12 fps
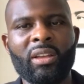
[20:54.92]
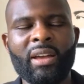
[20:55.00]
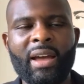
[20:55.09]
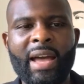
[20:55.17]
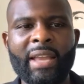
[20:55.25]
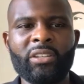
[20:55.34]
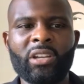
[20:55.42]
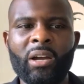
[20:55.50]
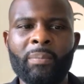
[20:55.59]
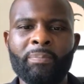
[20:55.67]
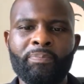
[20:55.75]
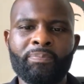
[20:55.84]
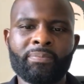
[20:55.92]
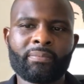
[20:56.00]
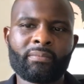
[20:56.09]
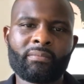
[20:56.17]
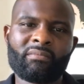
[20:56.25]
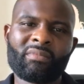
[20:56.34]
And I
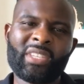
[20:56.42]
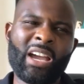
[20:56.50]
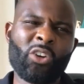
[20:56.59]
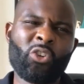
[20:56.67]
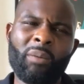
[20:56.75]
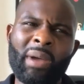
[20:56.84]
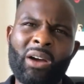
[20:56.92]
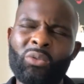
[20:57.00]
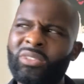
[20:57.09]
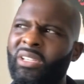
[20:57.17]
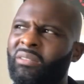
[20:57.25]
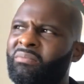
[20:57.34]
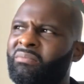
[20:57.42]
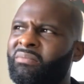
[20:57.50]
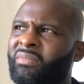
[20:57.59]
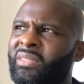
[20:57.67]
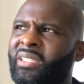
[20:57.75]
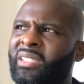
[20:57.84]
got about, what was it,
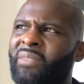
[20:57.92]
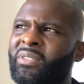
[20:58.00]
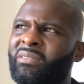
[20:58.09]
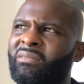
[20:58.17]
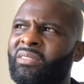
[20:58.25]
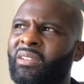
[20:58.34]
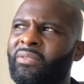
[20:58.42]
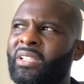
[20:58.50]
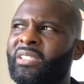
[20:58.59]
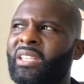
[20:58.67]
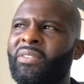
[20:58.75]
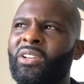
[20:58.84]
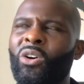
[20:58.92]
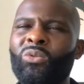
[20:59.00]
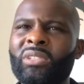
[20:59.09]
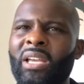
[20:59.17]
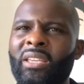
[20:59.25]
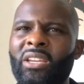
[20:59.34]
7
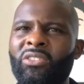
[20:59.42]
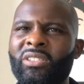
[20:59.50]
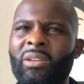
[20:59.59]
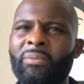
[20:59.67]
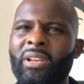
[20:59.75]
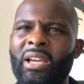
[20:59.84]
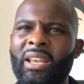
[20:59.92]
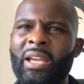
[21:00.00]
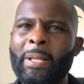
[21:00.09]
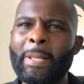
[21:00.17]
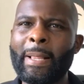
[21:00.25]
goals that year or something like that.